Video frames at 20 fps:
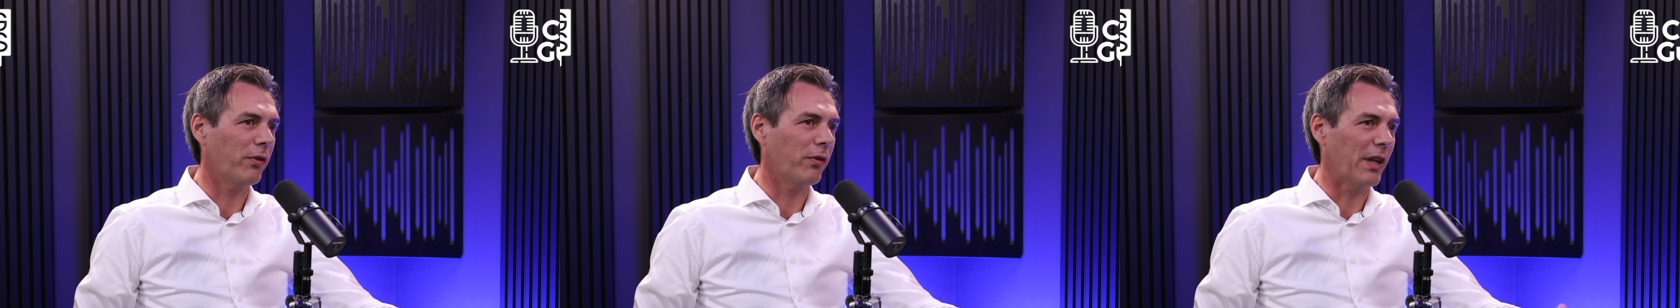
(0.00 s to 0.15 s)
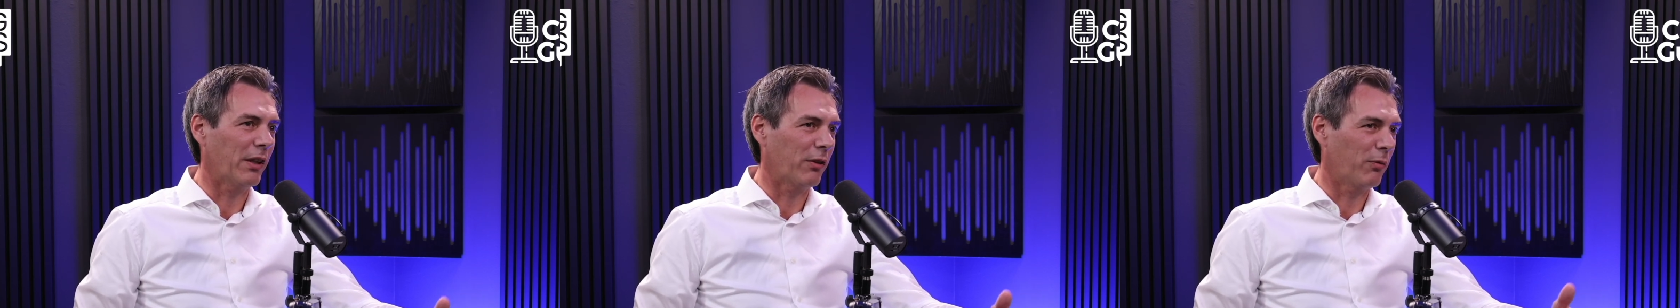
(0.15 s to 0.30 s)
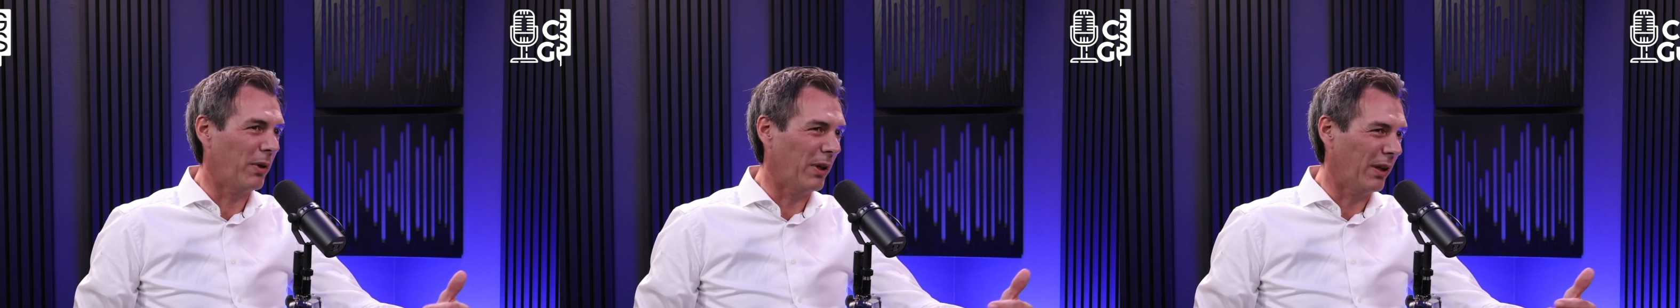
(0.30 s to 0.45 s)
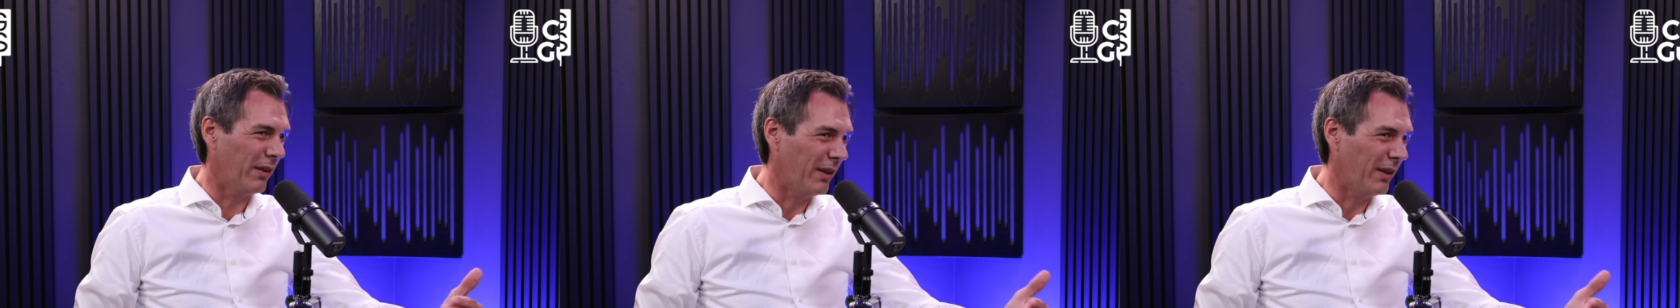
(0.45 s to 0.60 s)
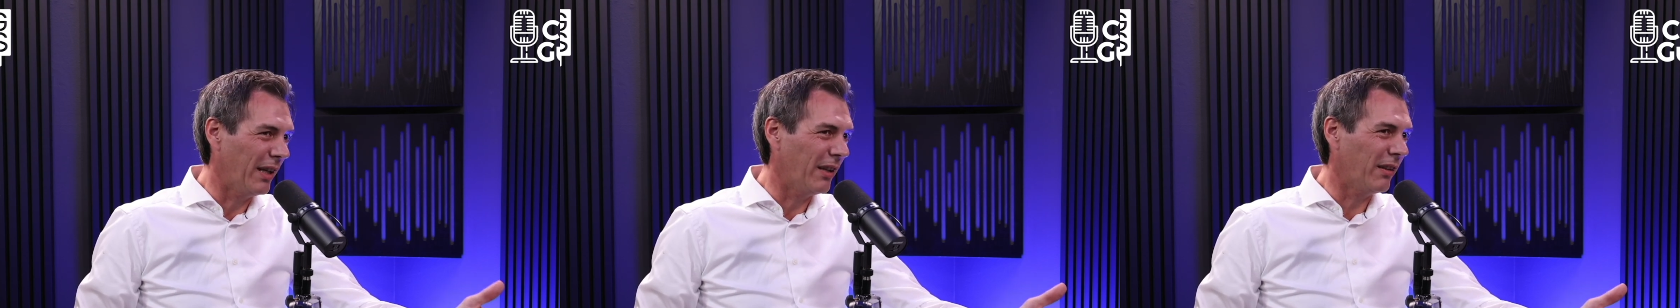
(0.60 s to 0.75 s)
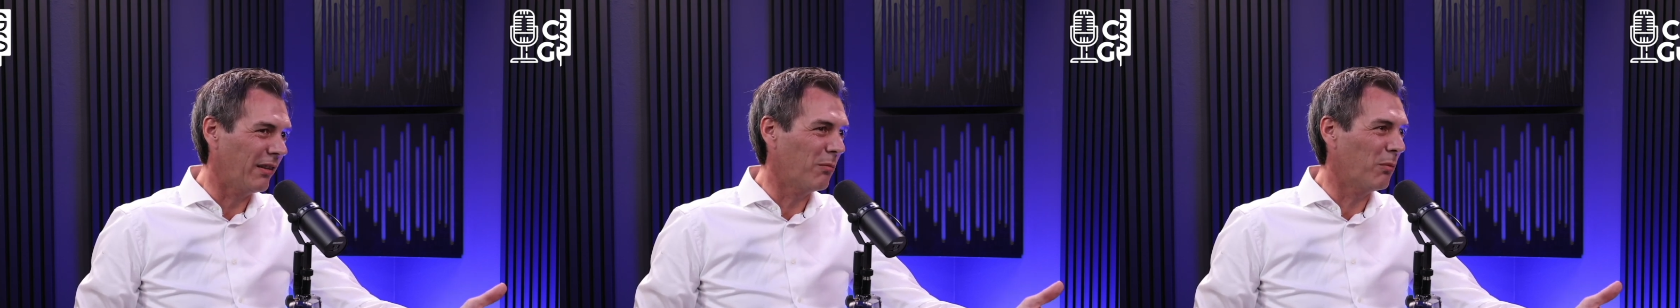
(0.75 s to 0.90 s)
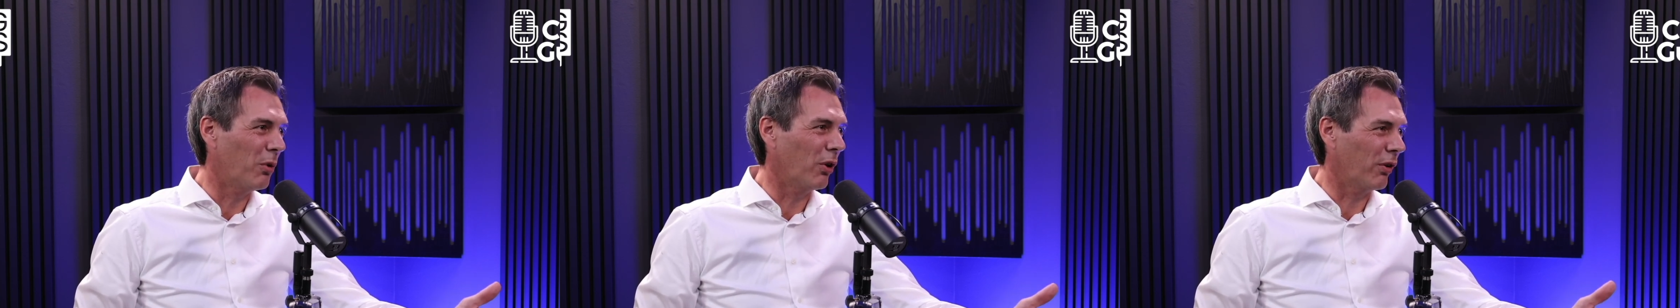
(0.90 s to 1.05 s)
That's where
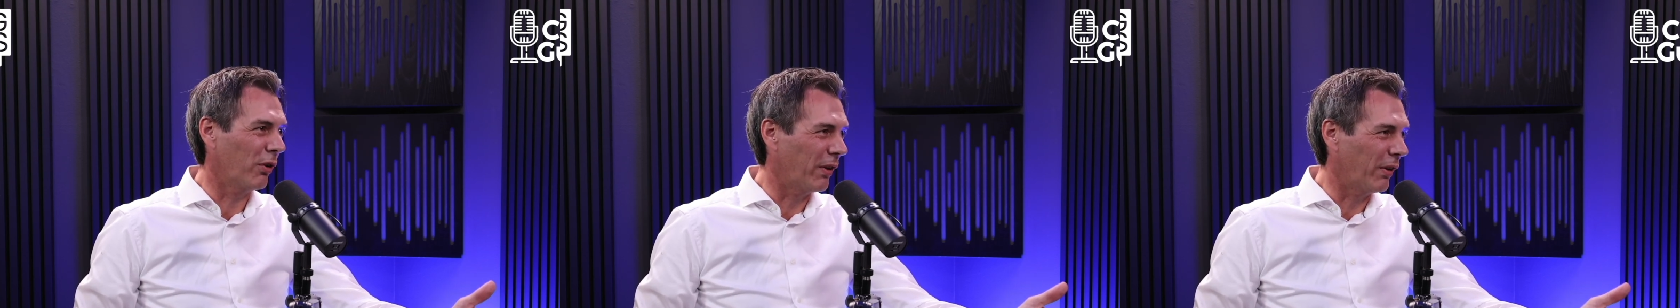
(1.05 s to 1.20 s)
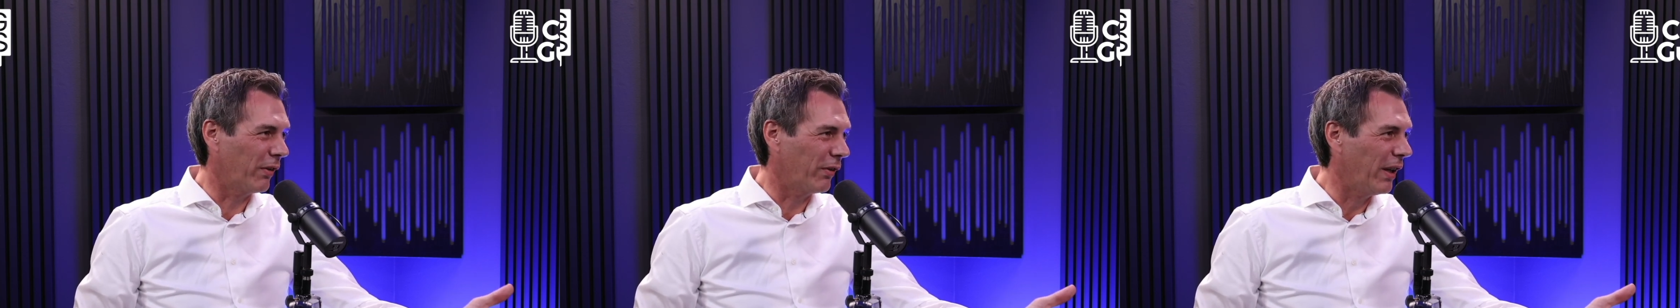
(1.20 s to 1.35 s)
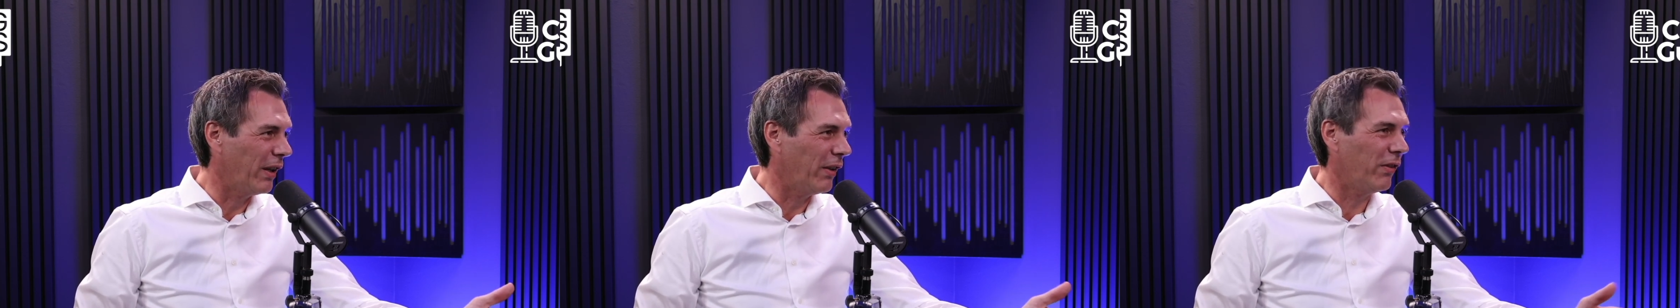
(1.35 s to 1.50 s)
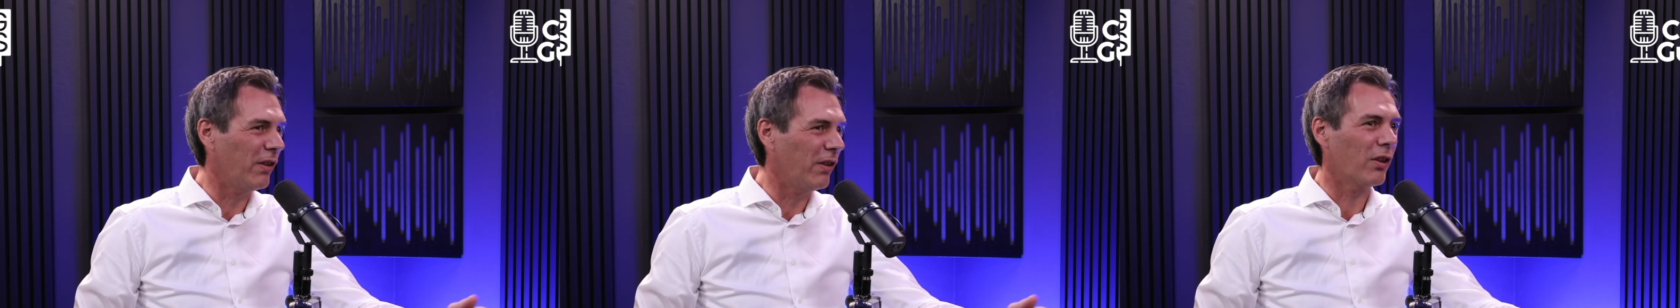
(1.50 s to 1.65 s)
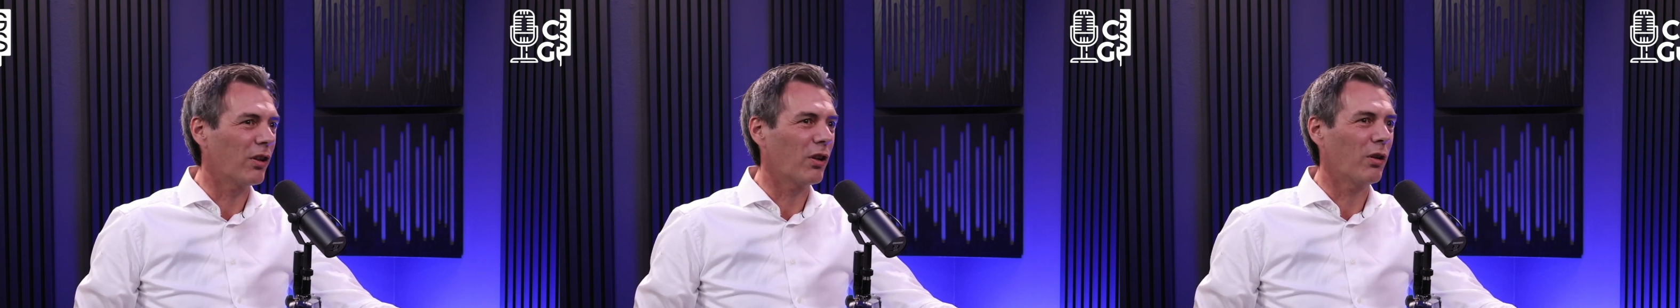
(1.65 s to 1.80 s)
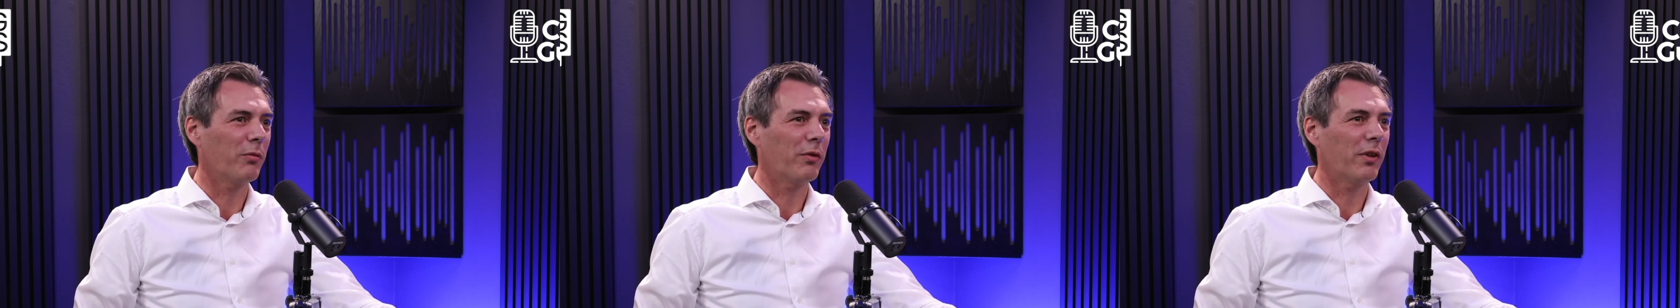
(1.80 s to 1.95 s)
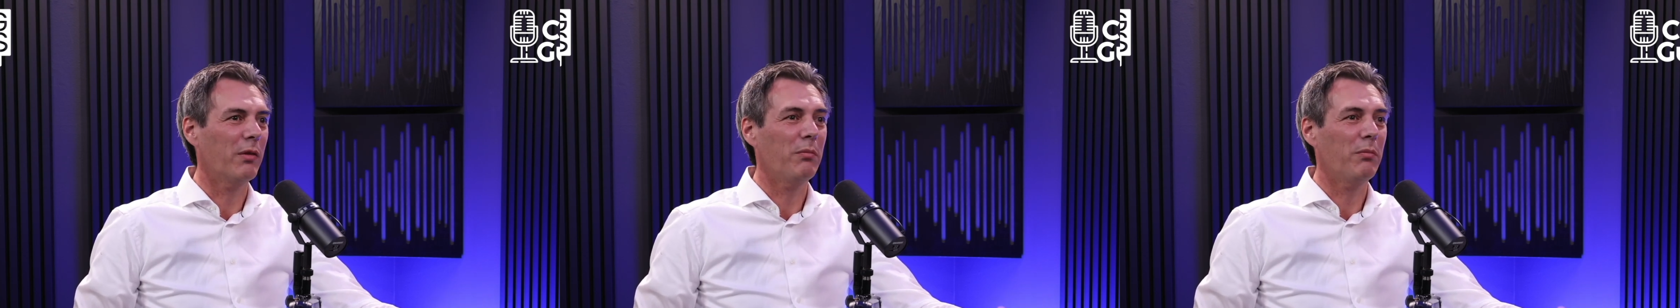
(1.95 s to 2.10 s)
data monetization
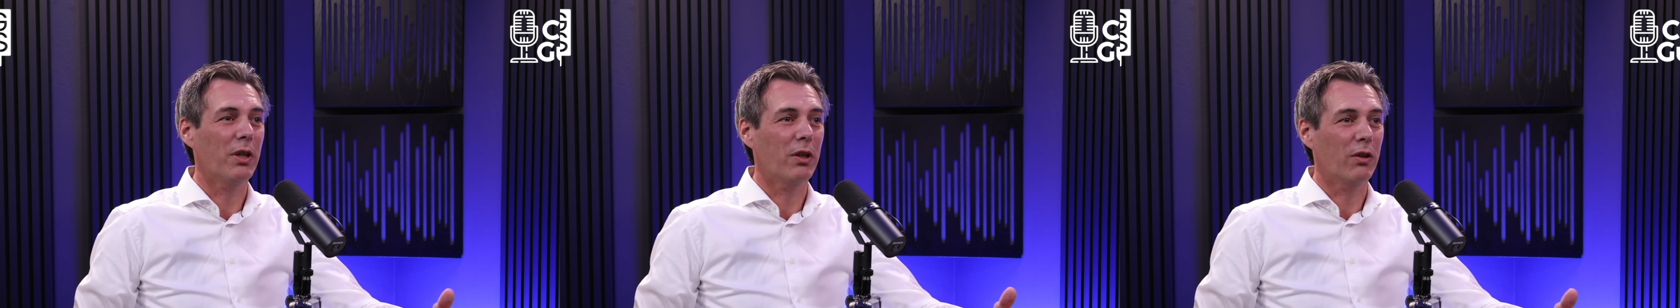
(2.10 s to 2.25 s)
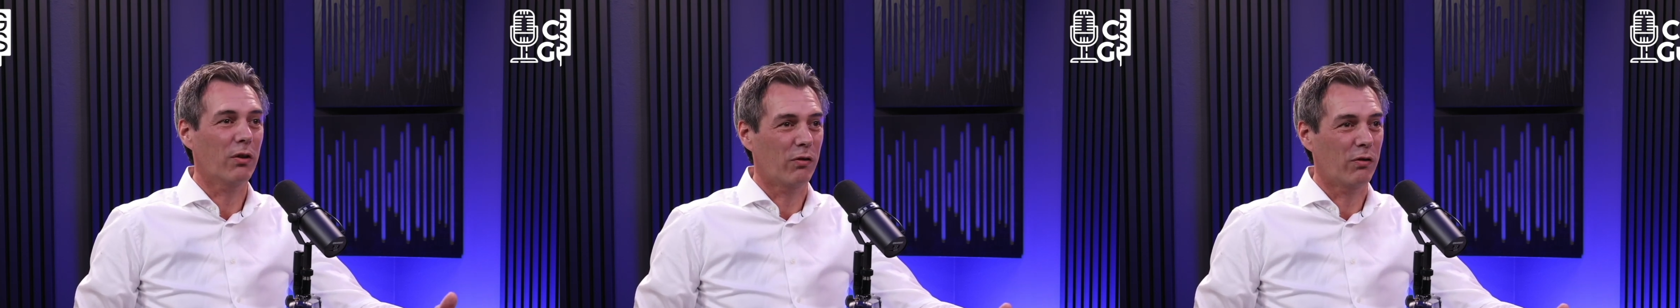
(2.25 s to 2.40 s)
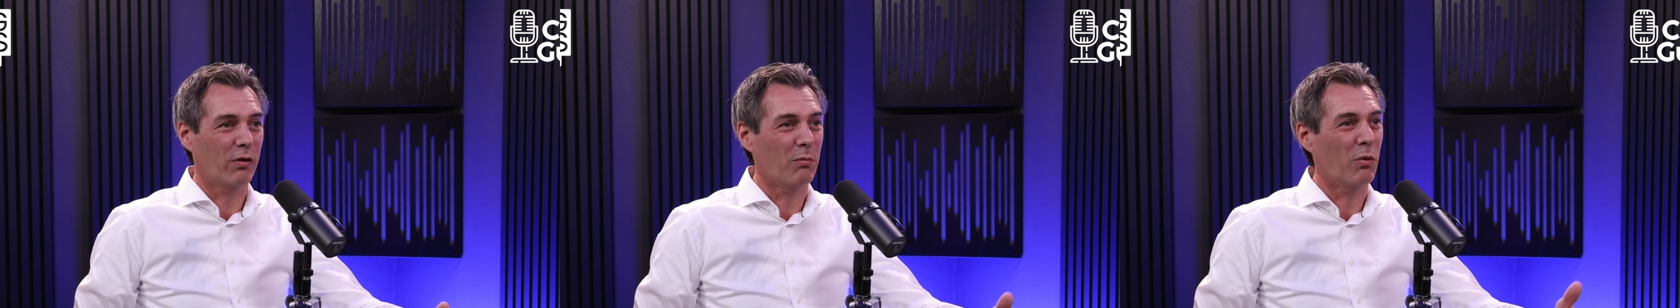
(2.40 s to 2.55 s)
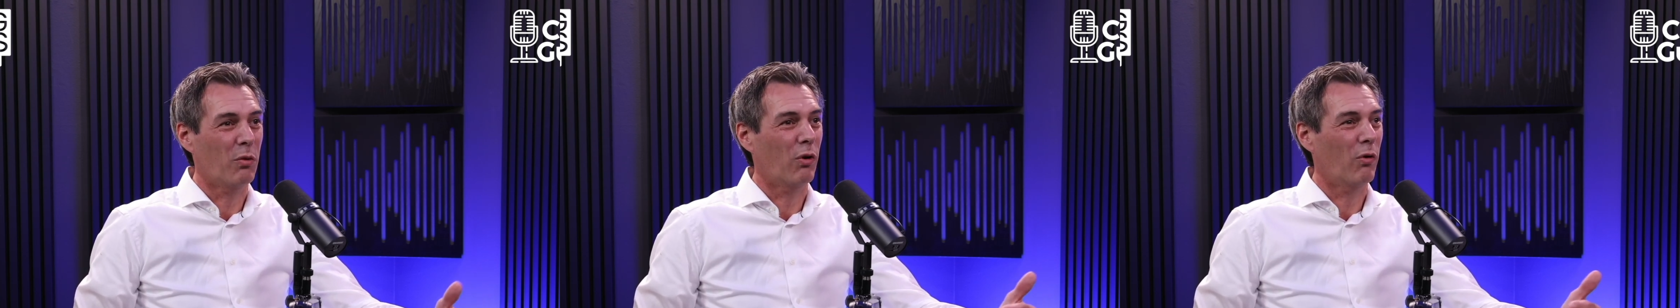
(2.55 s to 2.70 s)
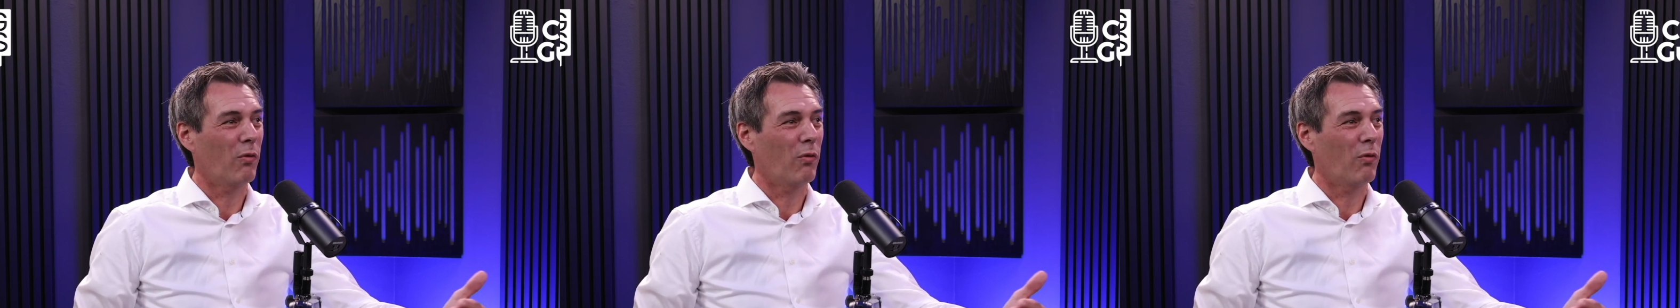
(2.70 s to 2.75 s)
comes in, because the more